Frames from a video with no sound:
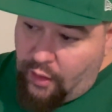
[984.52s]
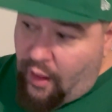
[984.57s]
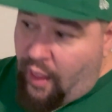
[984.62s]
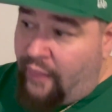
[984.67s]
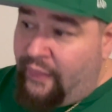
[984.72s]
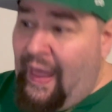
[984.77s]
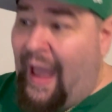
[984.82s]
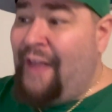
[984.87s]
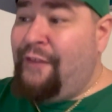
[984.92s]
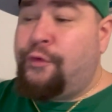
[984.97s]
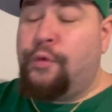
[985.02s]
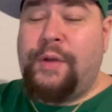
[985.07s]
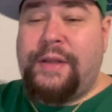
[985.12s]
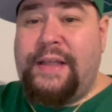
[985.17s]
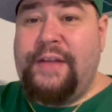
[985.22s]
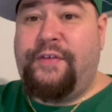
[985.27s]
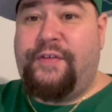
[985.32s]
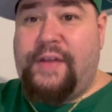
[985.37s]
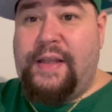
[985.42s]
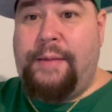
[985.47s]
That's what
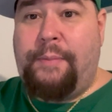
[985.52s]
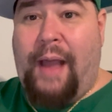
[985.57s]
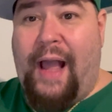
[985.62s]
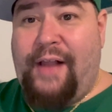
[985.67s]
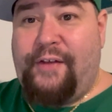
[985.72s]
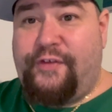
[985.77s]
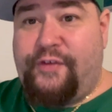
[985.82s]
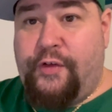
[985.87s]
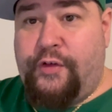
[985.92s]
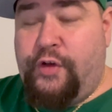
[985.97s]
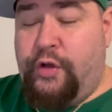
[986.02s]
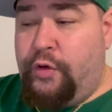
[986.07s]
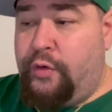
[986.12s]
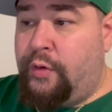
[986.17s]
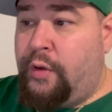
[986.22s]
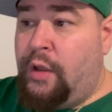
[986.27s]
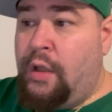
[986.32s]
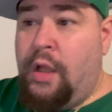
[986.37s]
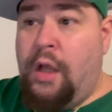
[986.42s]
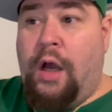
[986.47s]
this team has to do.
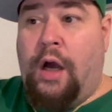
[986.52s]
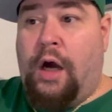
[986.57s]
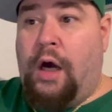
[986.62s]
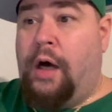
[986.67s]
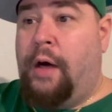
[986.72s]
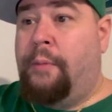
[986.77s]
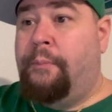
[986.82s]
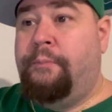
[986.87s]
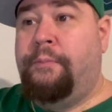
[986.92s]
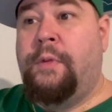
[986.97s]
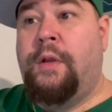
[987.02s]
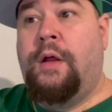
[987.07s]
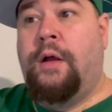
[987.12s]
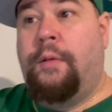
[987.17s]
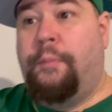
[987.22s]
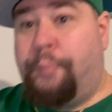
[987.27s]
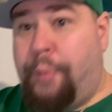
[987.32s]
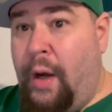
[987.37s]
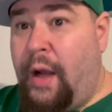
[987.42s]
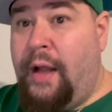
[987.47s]

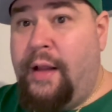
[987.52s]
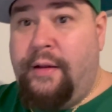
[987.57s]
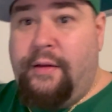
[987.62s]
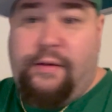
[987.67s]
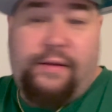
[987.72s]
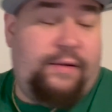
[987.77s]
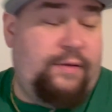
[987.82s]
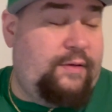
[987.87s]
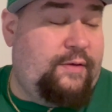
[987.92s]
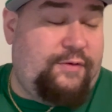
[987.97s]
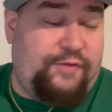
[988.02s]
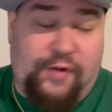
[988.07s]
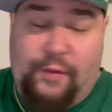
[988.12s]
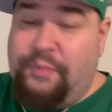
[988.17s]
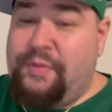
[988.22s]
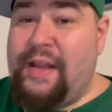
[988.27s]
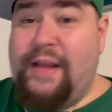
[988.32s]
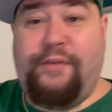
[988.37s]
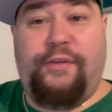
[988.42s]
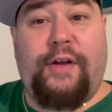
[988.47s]
But some
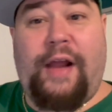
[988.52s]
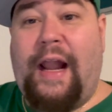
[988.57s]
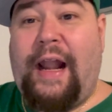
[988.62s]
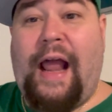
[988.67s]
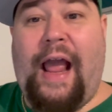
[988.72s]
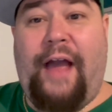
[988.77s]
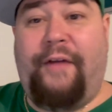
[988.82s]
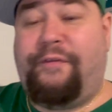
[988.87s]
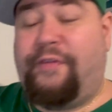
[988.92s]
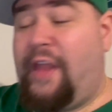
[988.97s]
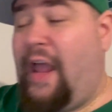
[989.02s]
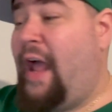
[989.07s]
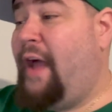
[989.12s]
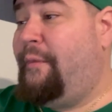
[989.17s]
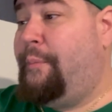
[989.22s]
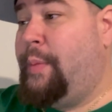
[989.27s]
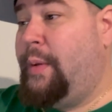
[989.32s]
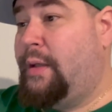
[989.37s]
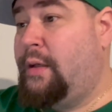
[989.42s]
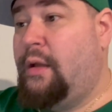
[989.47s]
things are going to have to
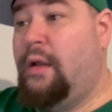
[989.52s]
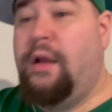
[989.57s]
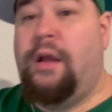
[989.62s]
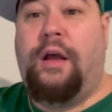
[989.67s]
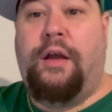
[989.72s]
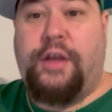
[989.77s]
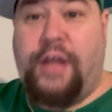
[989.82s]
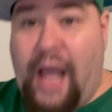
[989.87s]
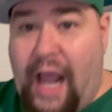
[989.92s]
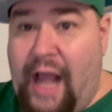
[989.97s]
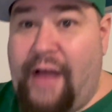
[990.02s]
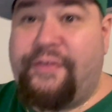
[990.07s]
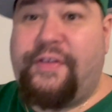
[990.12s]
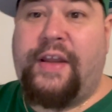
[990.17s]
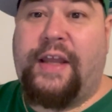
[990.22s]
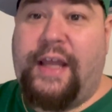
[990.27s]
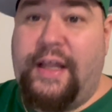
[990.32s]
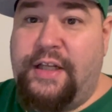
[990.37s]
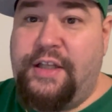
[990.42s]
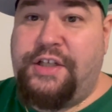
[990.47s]
happen. You have to
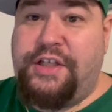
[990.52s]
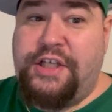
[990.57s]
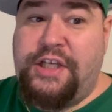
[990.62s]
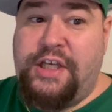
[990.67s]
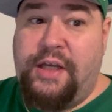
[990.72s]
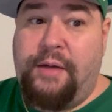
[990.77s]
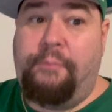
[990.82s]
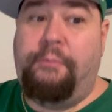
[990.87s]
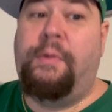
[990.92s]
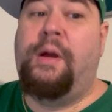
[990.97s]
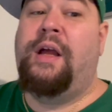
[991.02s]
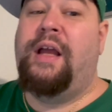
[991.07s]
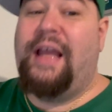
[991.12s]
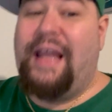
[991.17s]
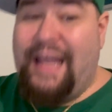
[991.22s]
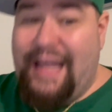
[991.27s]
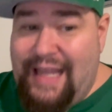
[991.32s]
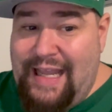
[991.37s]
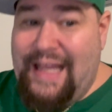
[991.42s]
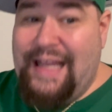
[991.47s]
get a GM
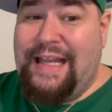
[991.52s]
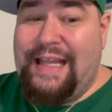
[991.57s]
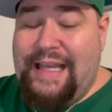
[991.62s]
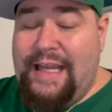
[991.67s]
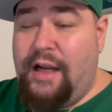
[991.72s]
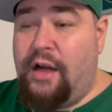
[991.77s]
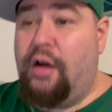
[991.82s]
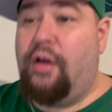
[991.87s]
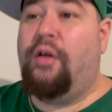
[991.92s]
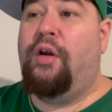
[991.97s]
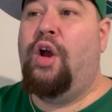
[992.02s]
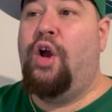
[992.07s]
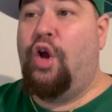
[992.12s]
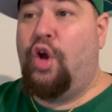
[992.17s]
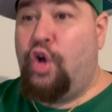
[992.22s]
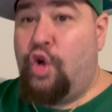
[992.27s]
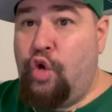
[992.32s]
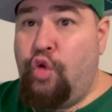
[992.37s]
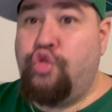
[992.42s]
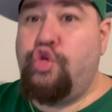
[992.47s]
in here
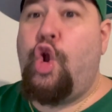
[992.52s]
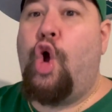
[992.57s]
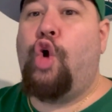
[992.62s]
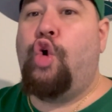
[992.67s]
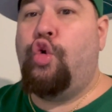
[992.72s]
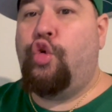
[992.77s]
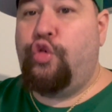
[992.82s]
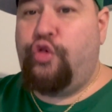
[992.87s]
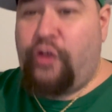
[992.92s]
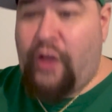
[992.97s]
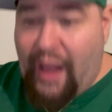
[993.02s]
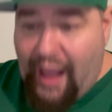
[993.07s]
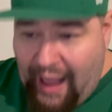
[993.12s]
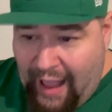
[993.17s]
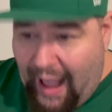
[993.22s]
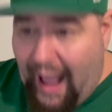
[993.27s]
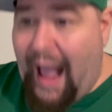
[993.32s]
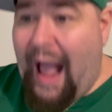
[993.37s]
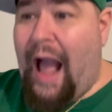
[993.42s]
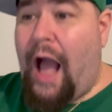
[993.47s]
who knows
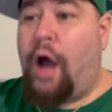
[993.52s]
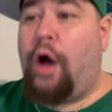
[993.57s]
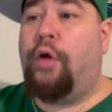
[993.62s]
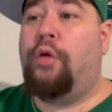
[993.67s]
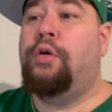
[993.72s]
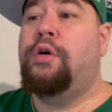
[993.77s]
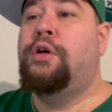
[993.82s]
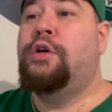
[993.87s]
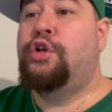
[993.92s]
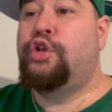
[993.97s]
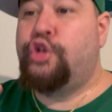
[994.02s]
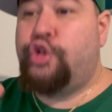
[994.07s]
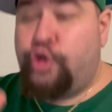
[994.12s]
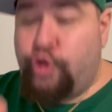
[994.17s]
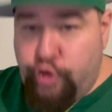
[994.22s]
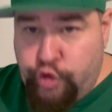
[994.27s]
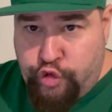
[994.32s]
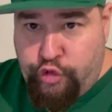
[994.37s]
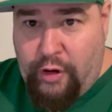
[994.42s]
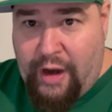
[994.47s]
how
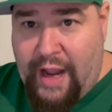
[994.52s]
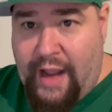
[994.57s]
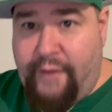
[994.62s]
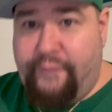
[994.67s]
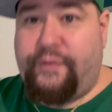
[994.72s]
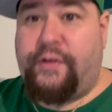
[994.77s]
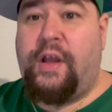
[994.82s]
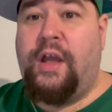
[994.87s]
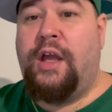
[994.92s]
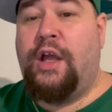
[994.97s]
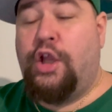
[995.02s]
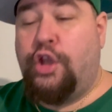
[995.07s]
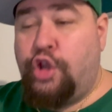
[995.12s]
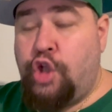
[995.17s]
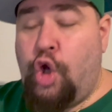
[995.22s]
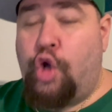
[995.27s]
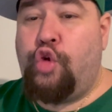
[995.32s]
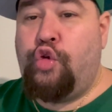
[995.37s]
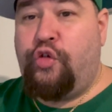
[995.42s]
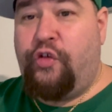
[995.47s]
to draft,
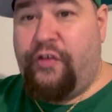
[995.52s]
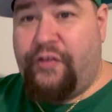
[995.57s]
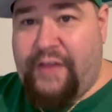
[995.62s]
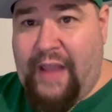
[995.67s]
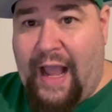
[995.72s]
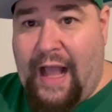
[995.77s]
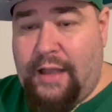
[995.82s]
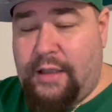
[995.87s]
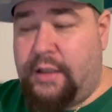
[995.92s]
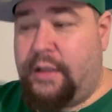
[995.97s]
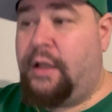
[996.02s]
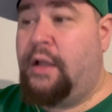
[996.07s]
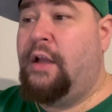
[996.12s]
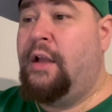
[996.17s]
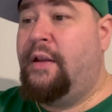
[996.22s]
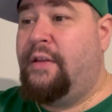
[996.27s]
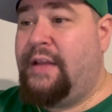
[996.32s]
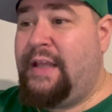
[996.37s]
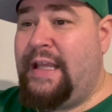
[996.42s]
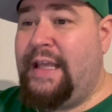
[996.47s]
knows talent.
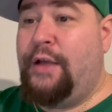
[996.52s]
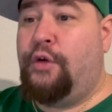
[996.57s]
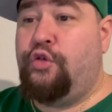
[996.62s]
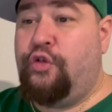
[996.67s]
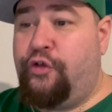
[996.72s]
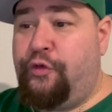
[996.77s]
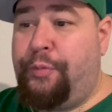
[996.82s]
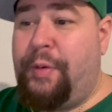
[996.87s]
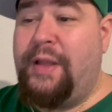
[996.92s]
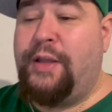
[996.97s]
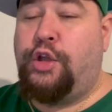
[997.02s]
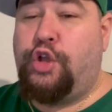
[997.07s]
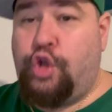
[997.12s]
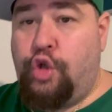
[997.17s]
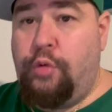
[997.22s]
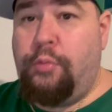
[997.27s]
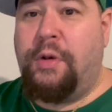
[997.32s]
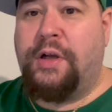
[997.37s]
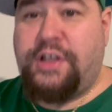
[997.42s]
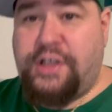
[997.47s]
The Eagles spend
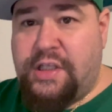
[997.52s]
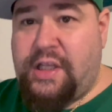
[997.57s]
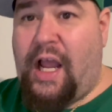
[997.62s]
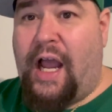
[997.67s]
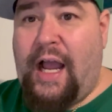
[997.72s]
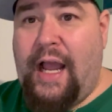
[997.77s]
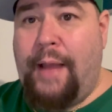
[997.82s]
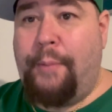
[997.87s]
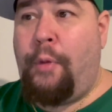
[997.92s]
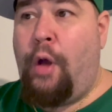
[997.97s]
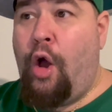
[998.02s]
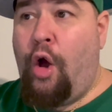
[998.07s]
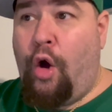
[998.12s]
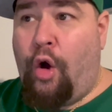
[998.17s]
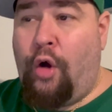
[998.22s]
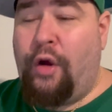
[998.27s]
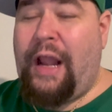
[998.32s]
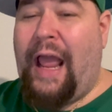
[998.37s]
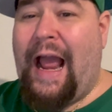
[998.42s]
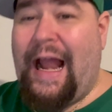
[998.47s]
too much time
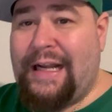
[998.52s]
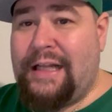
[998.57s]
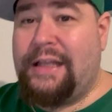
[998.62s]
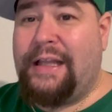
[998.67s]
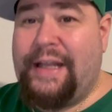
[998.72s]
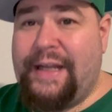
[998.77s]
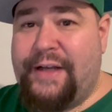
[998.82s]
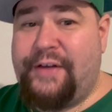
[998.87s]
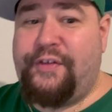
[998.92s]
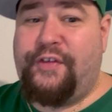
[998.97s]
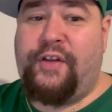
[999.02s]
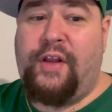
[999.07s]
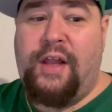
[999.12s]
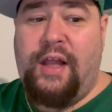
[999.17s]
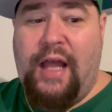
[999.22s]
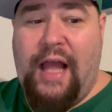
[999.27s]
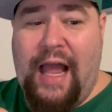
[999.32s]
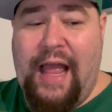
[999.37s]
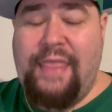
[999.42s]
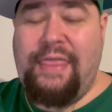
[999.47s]
on analytics
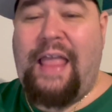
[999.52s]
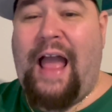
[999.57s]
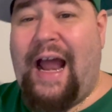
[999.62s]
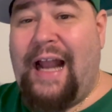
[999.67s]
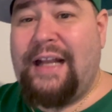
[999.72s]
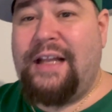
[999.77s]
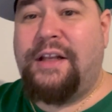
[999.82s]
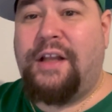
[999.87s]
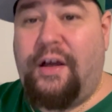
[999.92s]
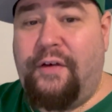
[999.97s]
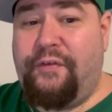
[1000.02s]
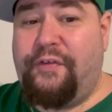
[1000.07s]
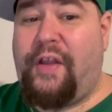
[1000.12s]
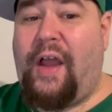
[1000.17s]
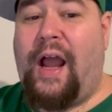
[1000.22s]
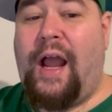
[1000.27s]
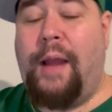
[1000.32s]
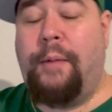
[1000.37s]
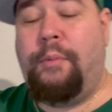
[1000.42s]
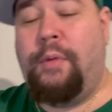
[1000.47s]
and not enough
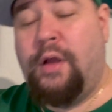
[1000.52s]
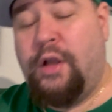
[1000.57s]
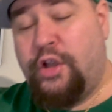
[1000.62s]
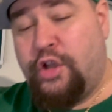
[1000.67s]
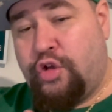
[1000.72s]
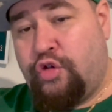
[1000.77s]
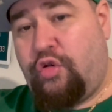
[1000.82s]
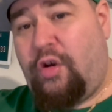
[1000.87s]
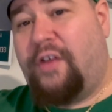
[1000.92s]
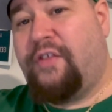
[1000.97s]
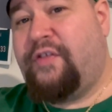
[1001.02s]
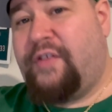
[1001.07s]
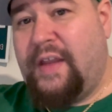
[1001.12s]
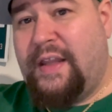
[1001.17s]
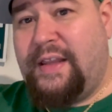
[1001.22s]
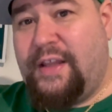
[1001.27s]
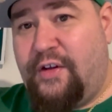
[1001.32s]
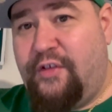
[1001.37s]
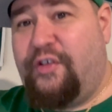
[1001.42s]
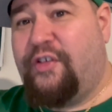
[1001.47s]
time
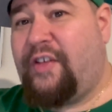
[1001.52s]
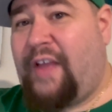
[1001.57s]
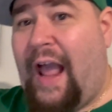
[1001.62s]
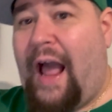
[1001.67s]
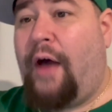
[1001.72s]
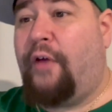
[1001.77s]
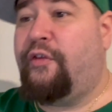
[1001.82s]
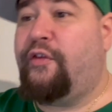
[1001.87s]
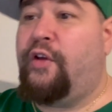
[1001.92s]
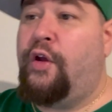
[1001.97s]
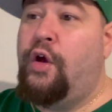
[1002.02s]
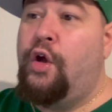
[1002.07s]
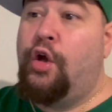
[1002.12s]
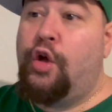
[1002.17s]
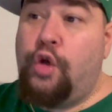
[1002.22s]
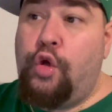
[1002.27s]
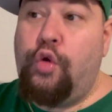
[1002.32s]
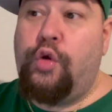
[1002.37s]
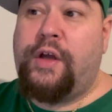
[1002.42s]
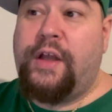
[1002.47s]
trusting the scouts
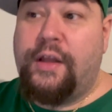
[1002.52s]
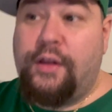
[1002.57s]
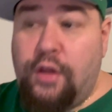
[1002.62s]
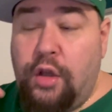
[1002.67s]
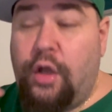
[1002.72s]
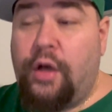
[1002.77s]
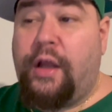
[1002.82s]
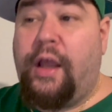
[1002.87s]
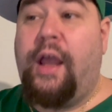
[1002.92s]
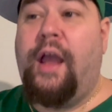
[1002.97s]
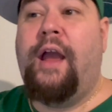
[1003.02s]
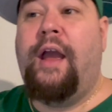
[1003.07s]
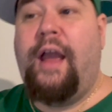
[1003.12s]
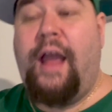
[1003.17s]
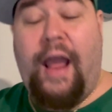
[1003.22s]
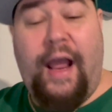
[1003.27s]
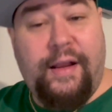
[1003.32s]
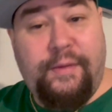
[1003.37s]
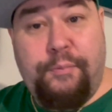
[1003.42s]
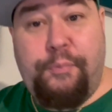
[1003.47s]
who can look
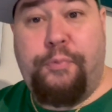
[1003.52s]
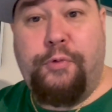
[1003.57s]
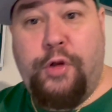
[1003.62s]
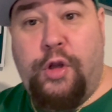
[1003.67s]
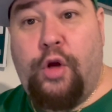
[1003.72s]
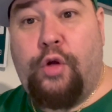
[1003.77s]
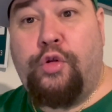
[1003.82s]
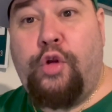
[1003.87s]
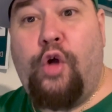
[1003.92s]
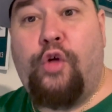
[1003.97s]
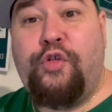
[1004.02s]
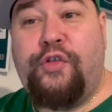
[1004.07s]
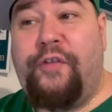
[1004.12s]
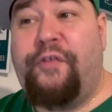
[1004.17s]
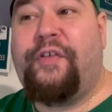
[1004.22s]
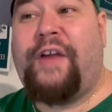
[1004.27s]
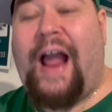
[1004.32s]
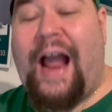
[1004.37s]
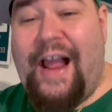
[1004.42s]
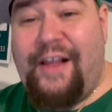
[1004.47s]
and knows
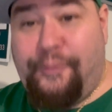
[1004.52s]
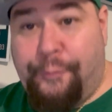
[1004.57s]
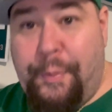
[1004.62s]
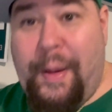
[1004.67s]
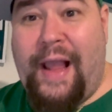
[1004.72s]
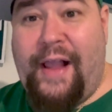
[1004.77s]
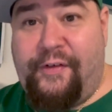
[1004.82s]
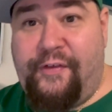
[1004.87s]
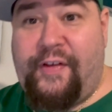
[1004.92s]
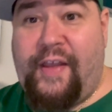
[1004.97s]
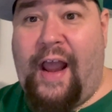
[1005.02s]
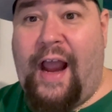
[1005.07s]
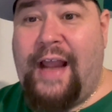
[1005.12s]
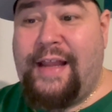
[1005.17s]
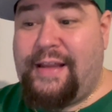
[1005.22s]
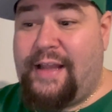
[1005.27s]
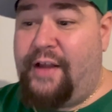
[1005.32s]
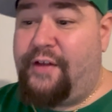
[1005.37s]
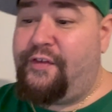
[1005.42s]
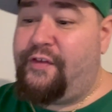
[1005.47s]
if guys pass the eye
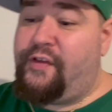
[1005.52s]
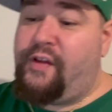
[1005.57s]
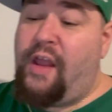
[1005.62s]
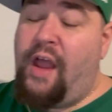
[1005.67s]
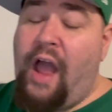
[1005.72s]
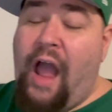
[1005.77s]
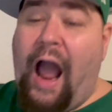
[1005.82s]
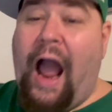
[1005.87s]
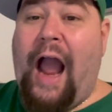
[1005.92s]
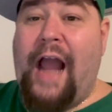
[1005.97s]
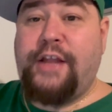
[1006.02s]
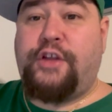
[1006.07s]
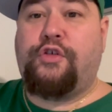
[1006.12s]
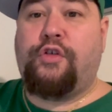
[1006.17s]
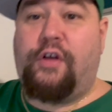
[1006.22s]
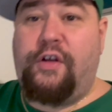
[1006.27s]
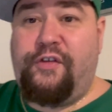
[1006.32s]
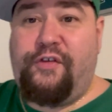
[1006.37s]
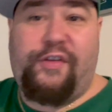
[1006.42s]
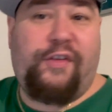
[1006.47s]
test. I
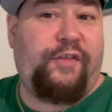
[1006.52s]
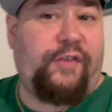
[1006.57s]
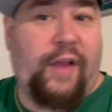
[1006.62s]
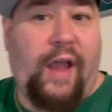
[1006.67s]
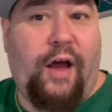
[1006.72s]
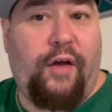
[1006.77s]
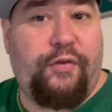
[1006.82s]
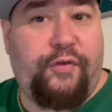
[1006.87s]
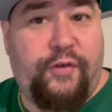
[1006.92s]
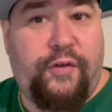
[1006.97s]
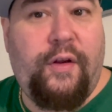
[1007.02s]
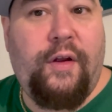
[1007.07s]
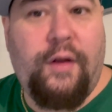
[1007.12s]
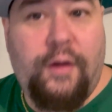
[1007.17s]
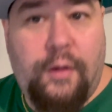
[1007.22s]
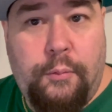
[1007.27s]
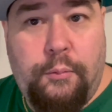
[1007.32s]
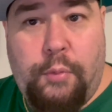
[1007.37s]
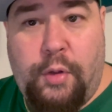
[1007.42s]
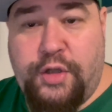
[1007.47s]
trust the scouts
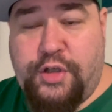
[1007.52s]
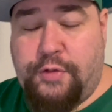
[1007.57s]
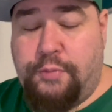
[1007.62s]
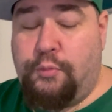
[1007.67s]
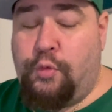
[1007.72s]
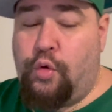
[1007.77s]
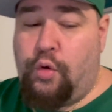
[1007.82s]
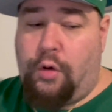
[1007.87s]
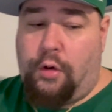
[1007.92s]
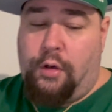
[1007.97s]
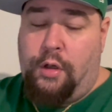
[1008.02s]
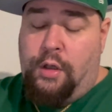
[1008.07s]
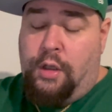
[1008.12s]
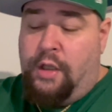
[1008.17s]
much more.